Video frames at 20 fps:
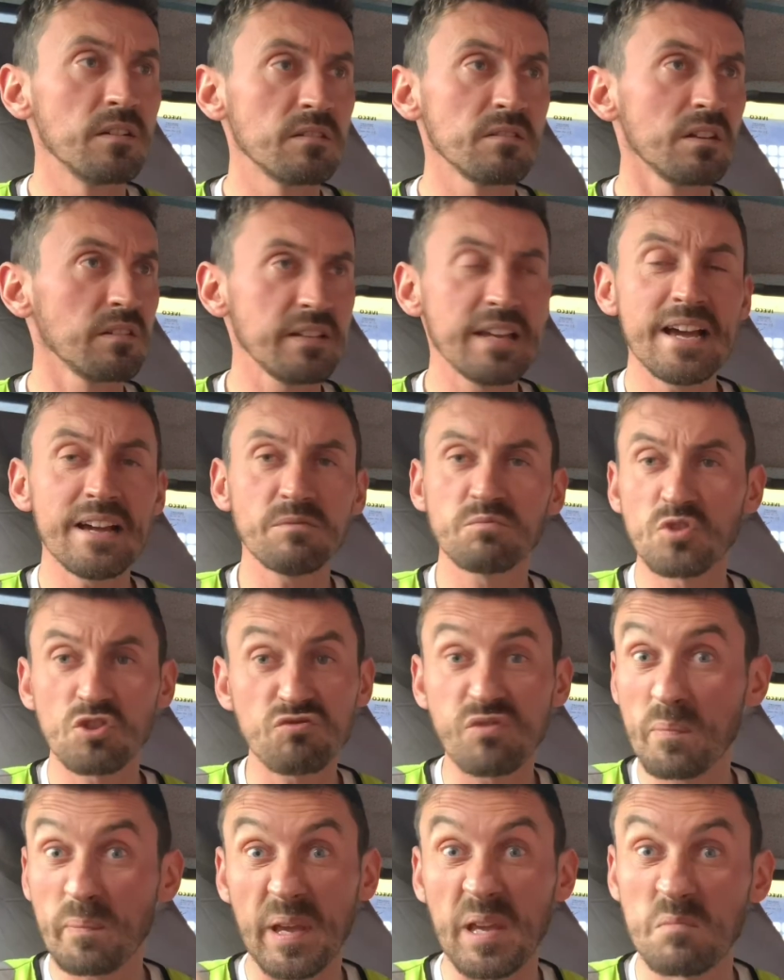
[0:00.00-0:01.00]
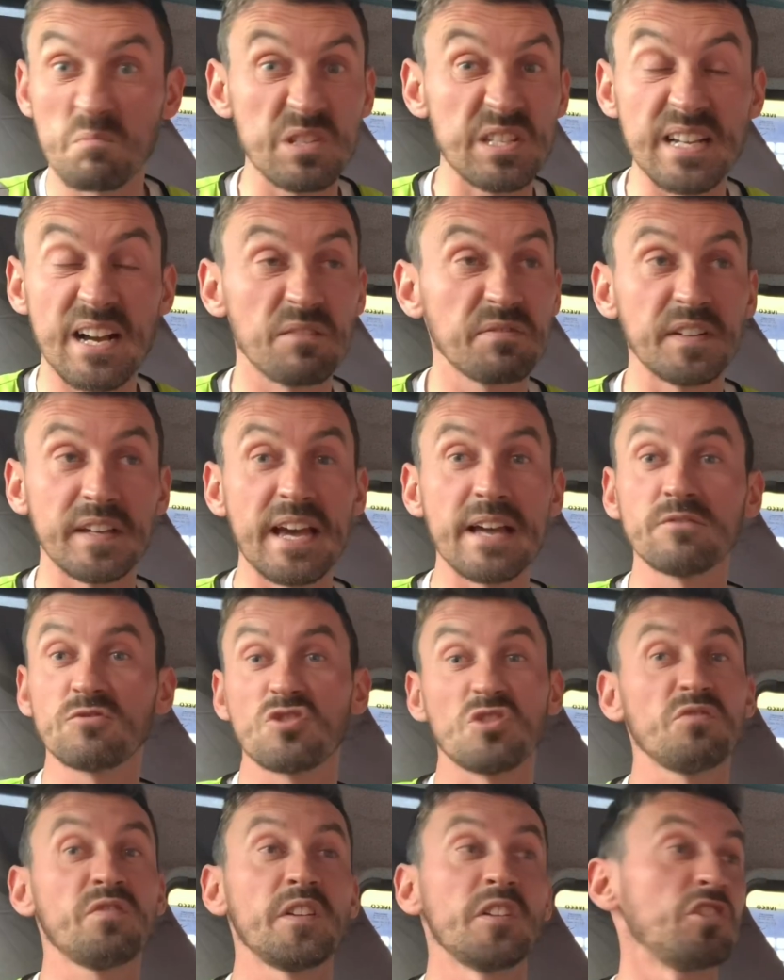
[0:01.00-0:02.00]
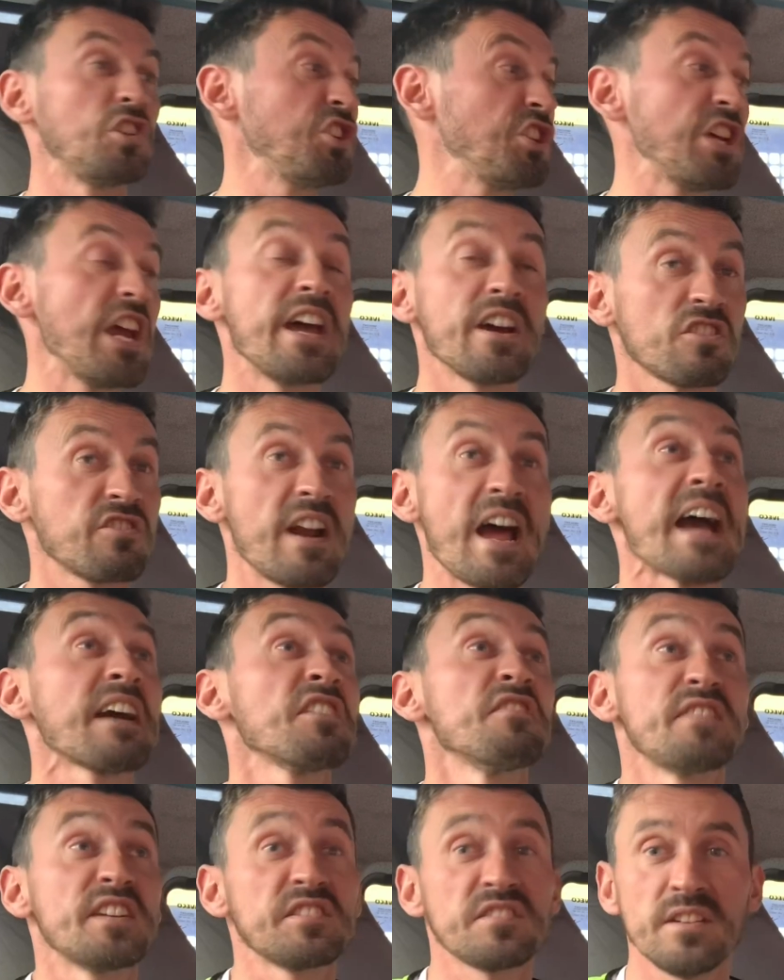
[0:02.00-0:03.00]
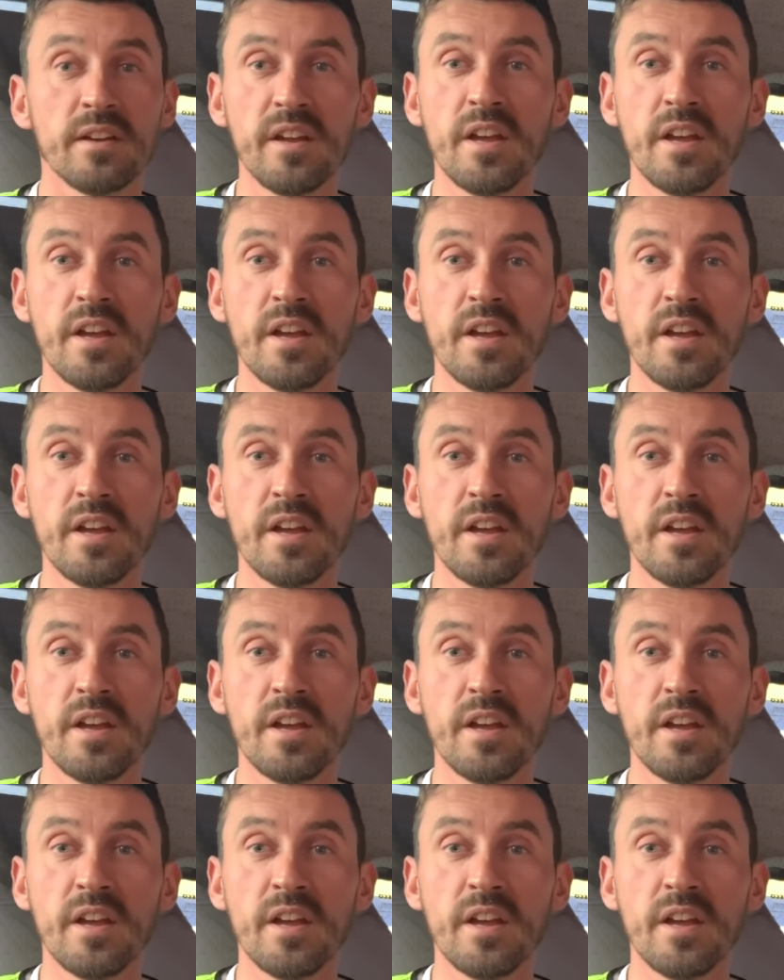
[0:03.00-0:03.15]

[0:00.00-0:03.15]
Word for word: Yeah, just repeat myself again just for the sheer crack of it.